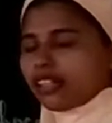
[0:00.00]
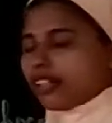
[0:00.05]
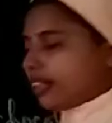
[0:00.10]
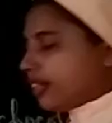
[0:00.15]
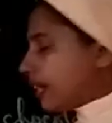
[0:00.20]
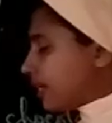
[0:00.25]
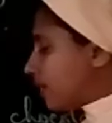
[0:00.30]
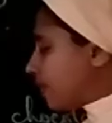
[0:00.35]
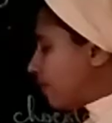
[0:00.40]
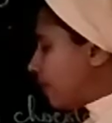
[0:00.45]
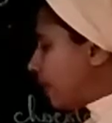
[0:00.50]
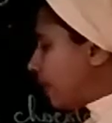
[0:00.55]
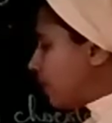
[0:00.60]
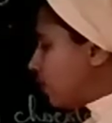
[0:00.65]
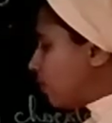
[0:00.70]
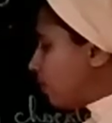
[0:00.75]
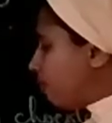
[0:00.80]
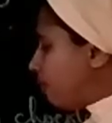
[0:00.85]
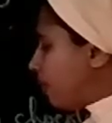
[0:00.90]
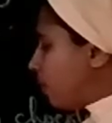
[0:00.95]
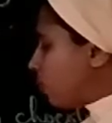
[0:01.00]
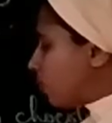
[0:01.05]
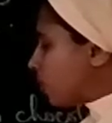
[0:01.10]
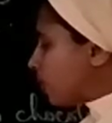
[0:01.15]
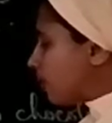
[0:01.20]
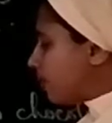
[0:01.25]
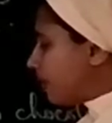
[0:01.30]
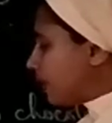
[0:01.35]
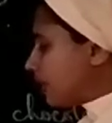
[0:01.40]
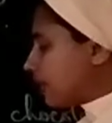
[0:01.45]
That's why they will be
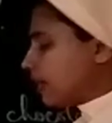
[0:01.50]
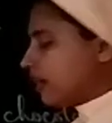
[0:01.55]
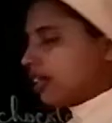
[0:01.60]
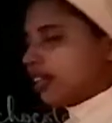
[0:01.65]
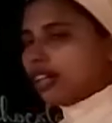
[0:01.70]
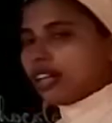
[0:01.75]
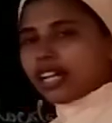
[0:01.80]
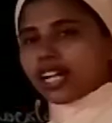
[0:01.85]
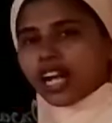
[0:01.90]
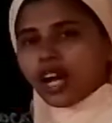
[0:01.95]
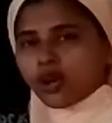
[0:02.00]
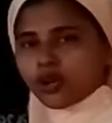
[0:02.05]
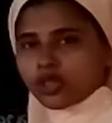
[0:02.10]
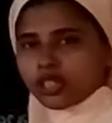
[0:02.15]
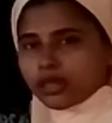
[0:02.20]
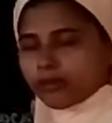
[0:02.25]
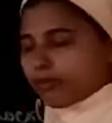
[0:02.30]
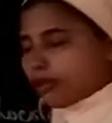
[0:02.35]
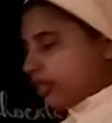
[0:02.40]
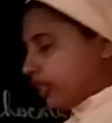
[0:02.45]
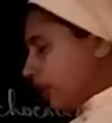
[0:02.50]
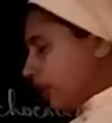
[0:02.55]
used with countable